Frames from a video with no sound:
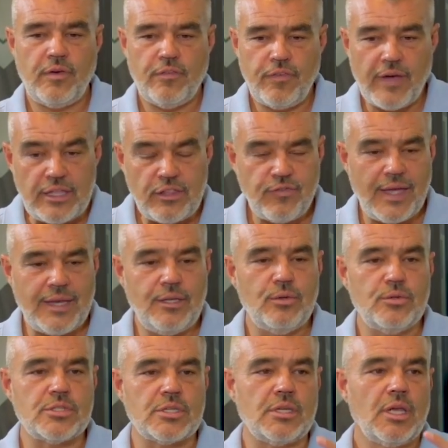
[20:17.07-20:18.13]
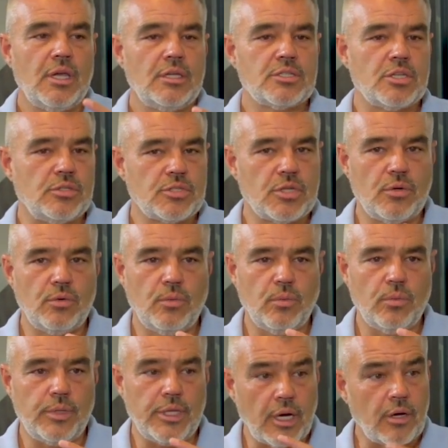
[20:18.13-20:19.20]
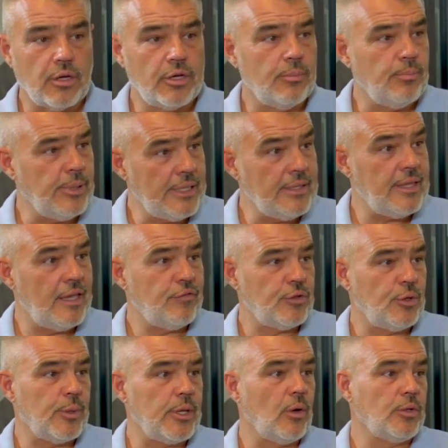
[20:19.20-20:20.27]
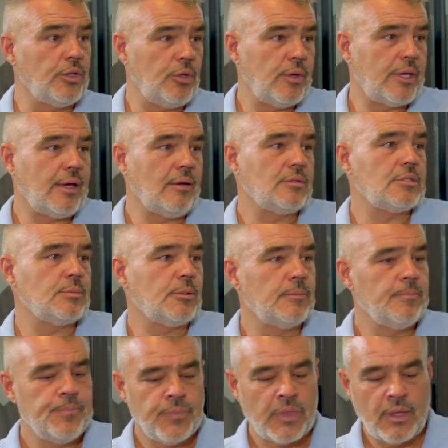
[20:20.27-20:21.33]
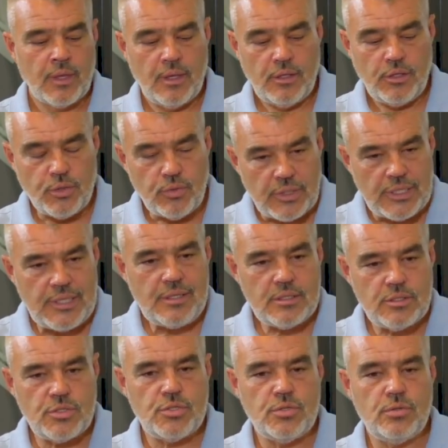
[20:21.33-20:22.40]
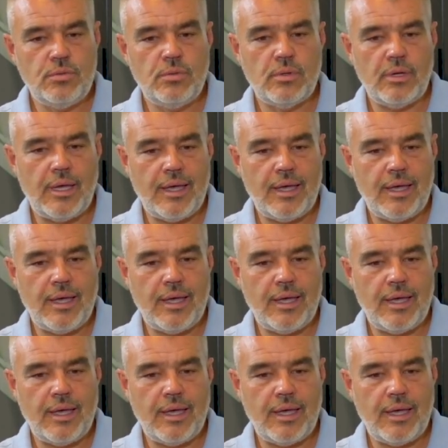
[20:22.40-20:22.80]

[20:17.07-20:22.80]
faith values. And so we are going to be there for you. We're holding you accountable. You need to